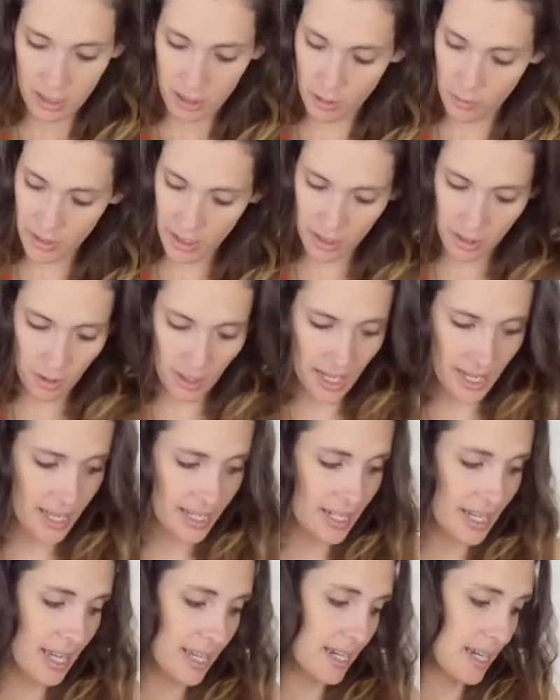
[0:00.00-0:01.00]
So I'm going to go
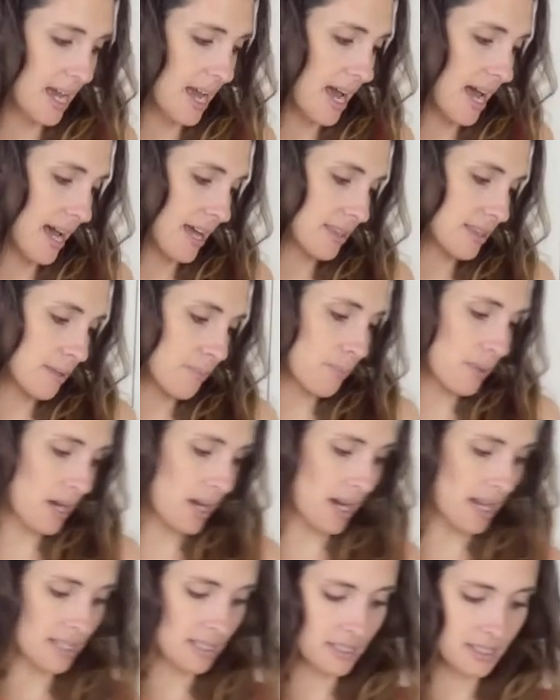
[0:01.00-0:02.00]
ahead and add the
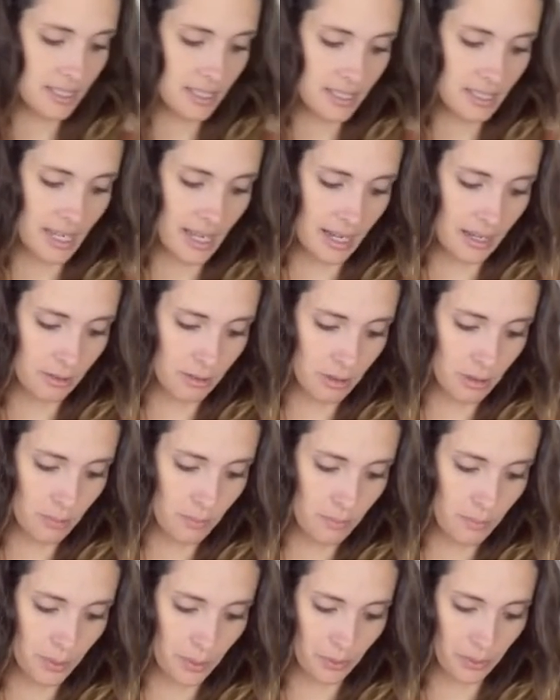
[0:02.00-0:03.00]
pasta now to
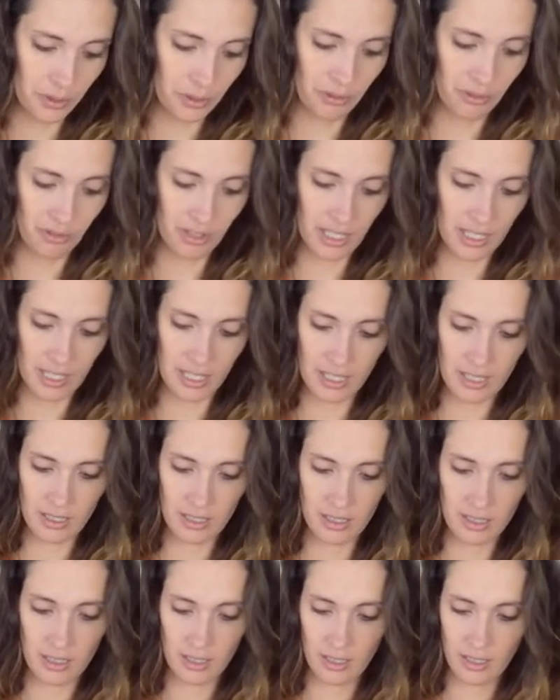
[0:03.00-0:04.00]
both of
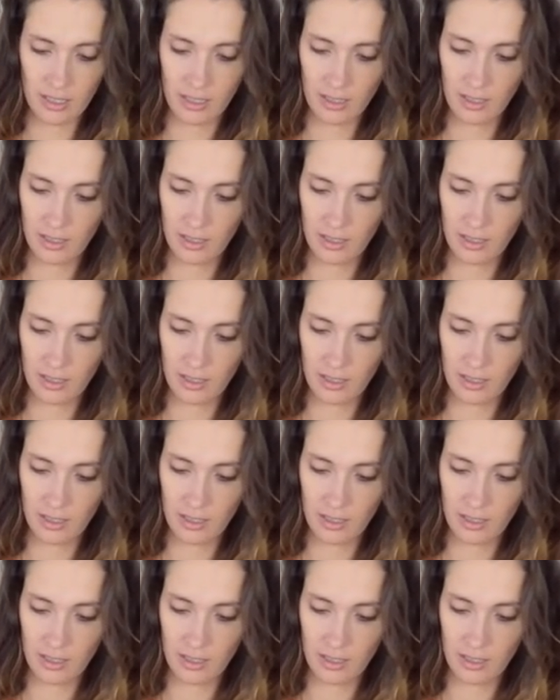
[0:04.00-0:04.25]
these.